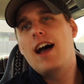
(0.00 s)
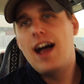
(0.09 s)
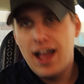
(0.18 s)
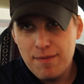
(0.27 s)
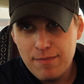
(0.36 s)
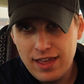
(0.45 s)

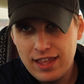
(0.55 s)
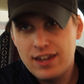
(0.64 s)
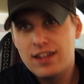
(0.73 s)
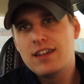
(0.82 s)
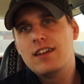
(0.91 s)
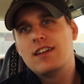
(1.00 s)
I
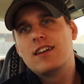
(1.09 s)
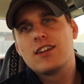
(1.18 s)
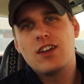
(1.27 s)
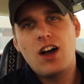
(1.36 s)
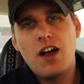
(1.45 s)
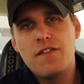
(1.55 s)
made
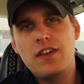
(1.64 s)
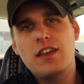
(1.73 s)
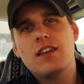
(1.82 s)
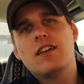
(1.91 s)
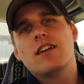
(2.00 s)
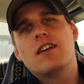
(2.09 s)

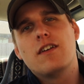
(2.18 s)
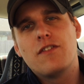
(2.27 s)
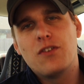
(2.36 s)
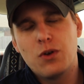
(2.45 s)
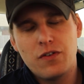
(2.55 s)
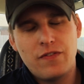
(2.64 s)
coffee
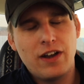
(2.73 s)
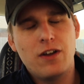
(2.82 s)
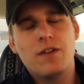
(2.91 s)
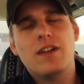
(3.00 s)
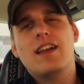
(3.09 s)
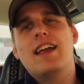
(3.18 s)
for Will
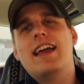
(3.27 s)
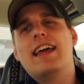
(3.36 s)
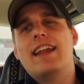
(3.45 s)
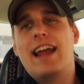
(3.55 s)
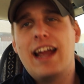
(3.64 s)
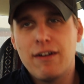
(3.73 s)
Ferrell
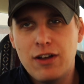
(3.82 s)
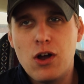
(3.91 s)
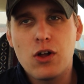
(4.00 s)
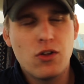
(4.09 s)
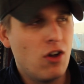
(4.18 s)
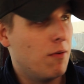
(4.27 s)
in Hera,
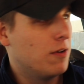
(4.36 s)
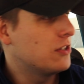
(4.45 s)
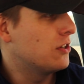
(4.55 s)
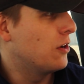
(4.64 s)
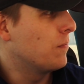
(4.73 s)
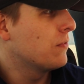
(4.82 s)
Oklahoma.
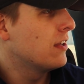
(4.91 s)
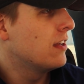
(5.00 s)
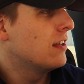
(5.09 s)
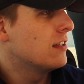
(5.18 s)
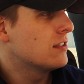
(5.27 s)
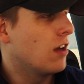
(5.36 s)
So
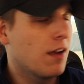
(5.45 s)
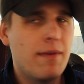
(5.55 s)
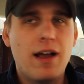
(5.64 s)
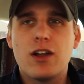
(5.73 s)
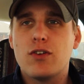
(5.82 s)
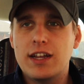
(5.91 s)
talk
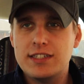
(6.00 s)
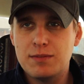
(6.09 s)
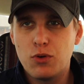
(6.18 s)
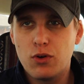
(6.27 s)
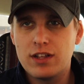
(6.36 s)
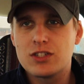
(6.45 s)
about crazy
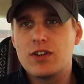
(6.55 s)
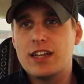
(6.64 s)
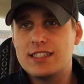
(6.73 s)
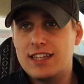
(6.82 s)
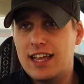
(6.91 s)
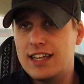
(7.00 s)
mornings,
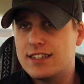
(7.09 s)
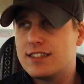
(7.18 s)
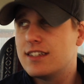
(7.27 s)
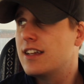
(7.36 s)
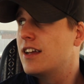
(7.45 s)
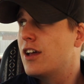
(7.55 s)
crazy
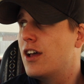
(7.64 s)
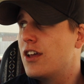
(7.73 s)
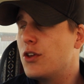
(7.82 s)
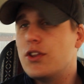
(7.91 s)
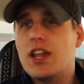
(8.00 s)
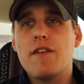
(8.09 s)
days.
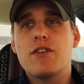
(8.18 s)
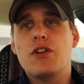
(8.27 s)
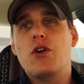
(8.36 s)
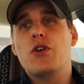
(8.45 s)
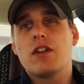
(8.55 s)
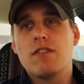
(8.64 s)
You never
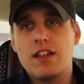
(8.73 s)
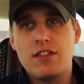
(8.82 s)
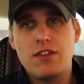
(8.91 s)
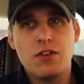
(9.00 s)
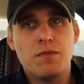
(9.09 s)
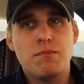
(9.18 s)
know who you're going to run
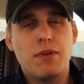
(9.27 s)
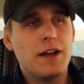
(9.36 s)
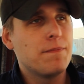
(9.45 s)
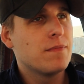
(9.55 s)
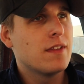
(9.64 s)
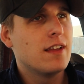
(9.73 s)
into,
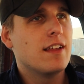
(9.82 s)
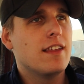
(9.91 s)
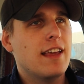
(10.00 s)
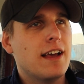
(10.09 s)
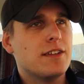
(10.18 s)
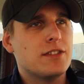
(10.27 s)
but...
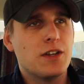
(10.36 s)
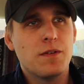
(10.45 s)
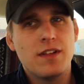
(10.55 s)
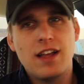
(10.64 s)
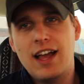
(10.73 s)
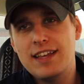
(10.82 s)
yeah, so
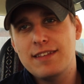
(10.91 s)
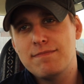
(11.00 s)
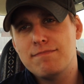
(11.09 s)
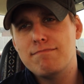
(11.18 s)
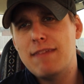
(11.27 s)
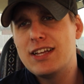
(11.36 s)
I
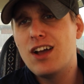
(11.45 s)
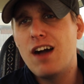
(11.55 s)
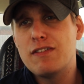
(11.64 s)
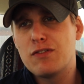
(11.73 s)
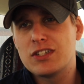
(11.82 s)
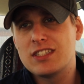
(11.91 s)
made
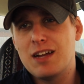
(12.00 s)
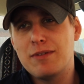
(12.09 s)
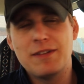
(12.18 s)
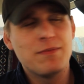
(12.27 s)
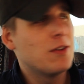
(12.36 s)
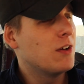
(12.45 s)
coffee for a
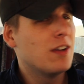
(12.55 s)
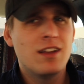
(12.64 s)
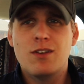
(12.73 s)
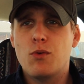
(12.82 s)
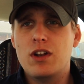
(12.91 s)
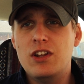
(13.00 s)
celebrity.
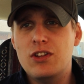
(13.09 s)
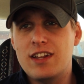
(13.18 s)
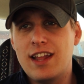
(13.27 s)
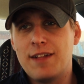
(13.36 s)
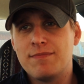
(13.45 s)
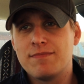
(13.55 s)
What do you do
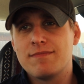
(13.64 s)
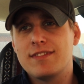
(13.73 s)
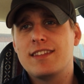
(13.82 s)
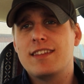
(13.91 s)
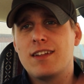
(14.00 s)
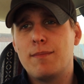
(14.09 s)
today?
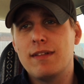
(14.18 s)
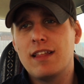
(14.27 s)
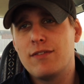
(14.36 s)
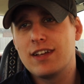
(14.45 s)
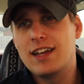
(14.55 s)
Good on my level,